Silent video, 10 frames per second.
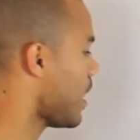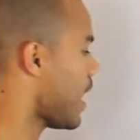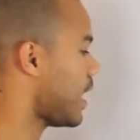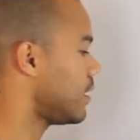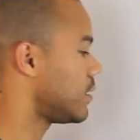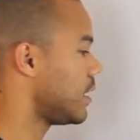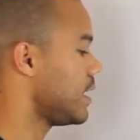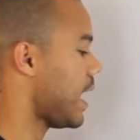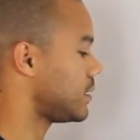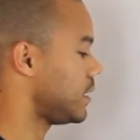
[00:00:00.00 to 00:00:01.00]
And the
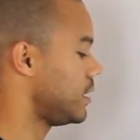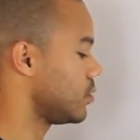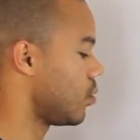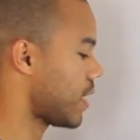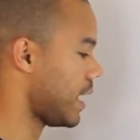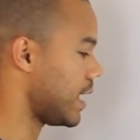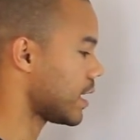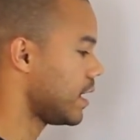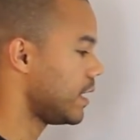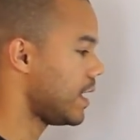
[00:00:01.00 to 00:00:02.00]
next is
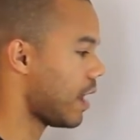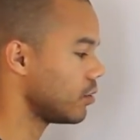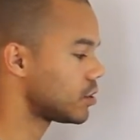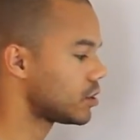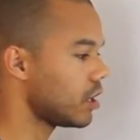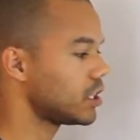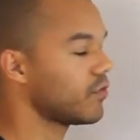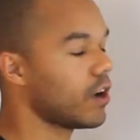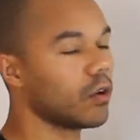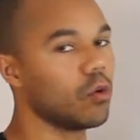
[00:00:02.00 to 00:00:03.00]
organic. Now,
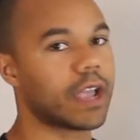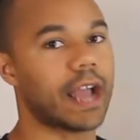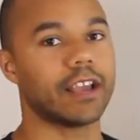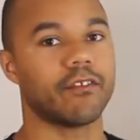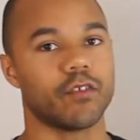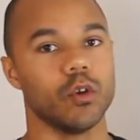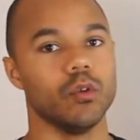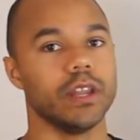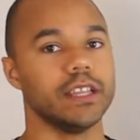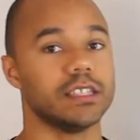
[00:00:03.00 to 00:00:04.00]
certified organic
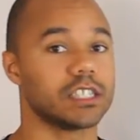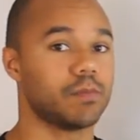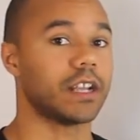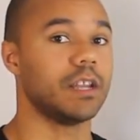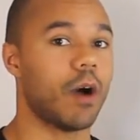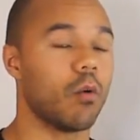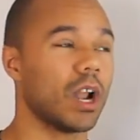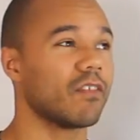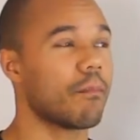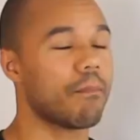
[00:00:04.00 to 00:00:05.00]
food is inspected by
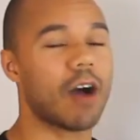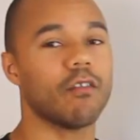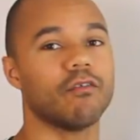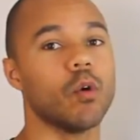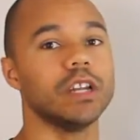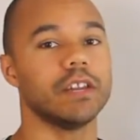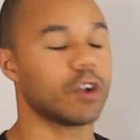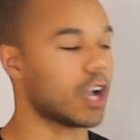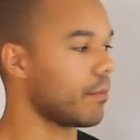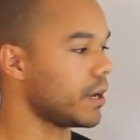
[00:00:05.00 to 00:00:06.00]
one of about 40
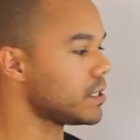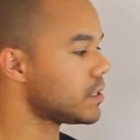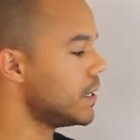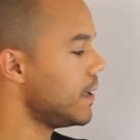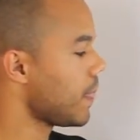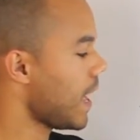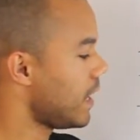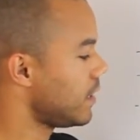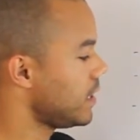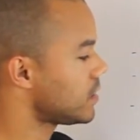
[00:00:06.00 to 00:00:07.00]
different companies,
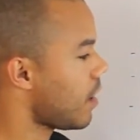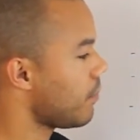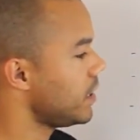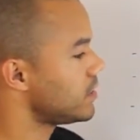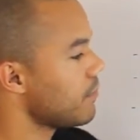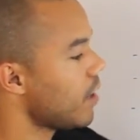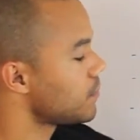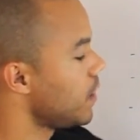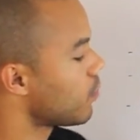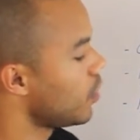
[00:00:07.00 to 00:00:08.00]
and these companies, they
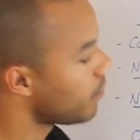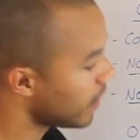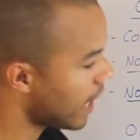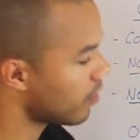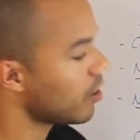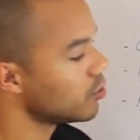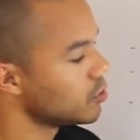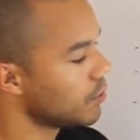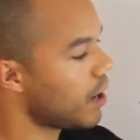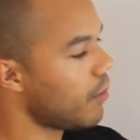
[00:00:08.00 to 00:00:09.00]
must be approved by the
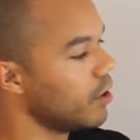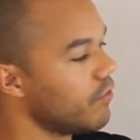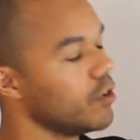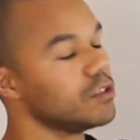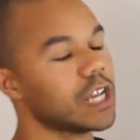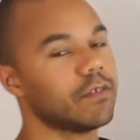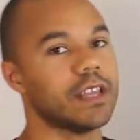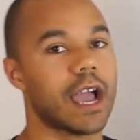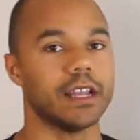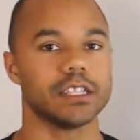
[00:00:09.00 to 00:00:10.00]
Agricultural Department of Food
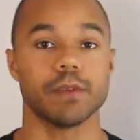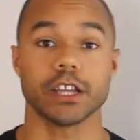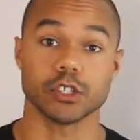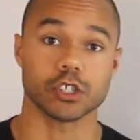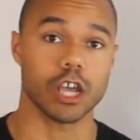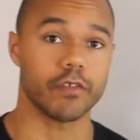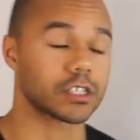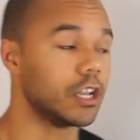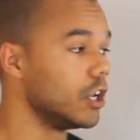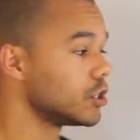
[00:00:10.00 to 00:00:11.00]
Safety and Inspection
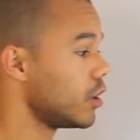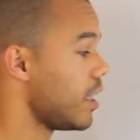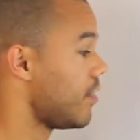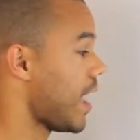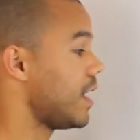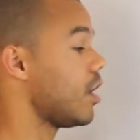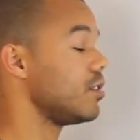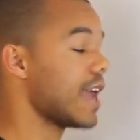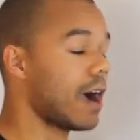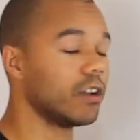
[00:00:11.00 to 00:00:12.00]
Service, so that they
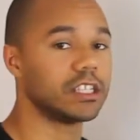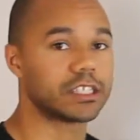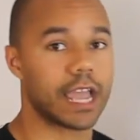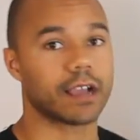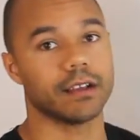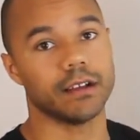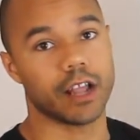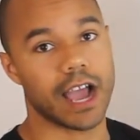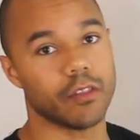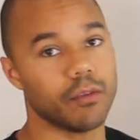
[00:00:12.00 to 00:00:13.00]
go down and check
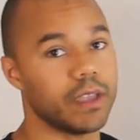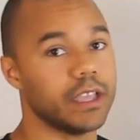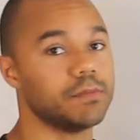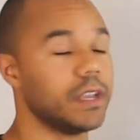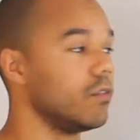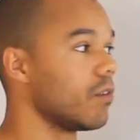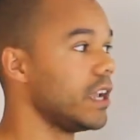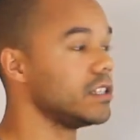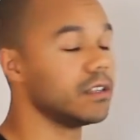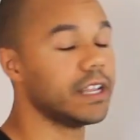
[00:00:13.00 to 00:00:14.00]
how the meat is being
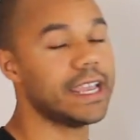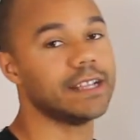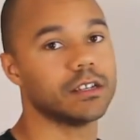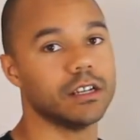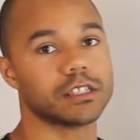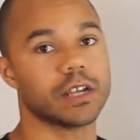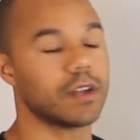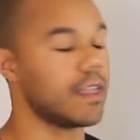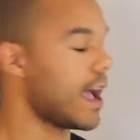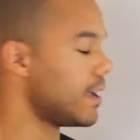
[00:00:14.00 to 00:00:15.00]
raised and eaten and stuff
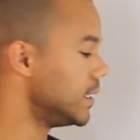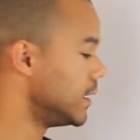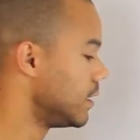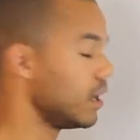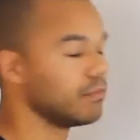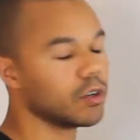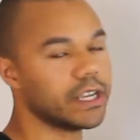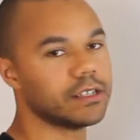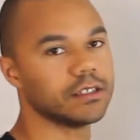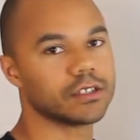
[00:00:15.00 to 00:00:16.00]
like that. Not
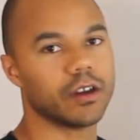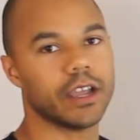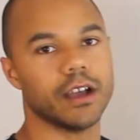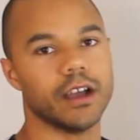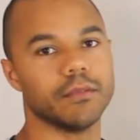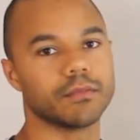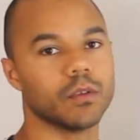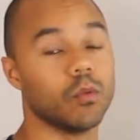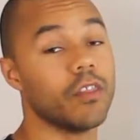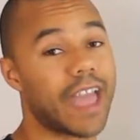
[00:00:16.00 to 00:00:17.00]
eaten, sorry,
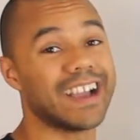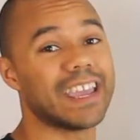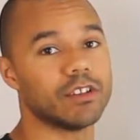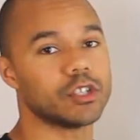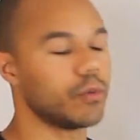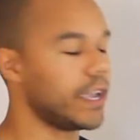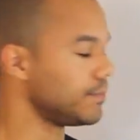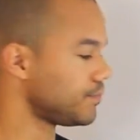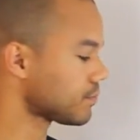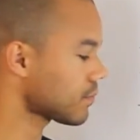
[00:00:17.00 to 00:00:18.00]
what they are given to
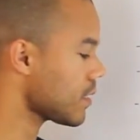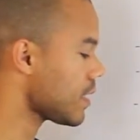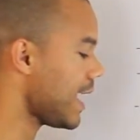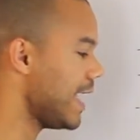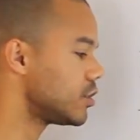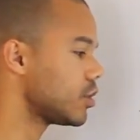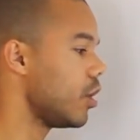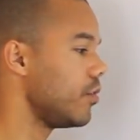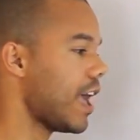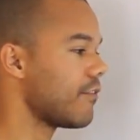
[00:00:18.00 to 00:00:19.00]
eat. And
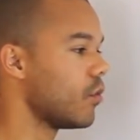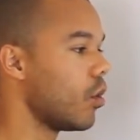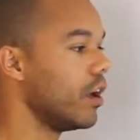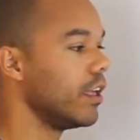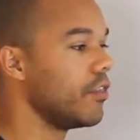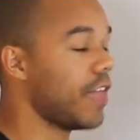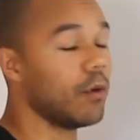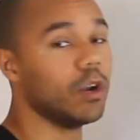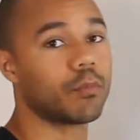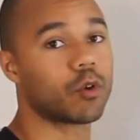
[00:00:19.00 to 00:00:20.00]
so therefore
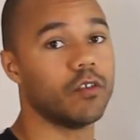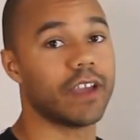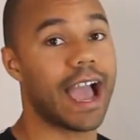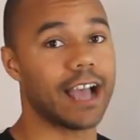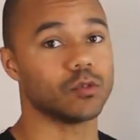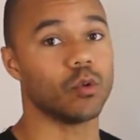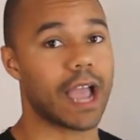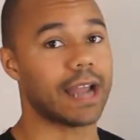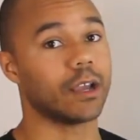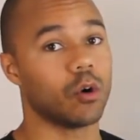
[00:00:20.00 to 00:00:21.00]
they will approve it as
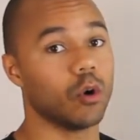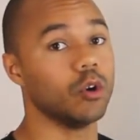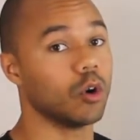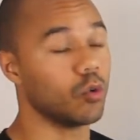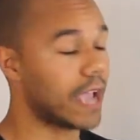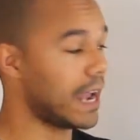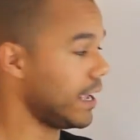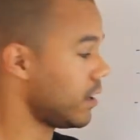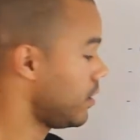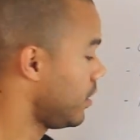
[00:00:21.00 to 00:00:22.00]
organic or
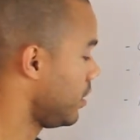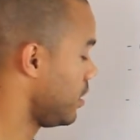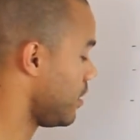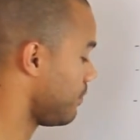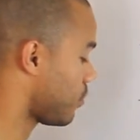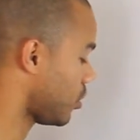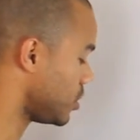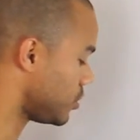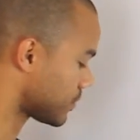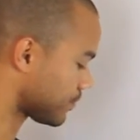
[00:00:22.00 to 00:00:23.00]
non-organic
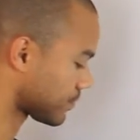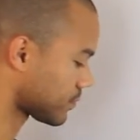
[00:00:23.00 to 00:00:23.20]
produce.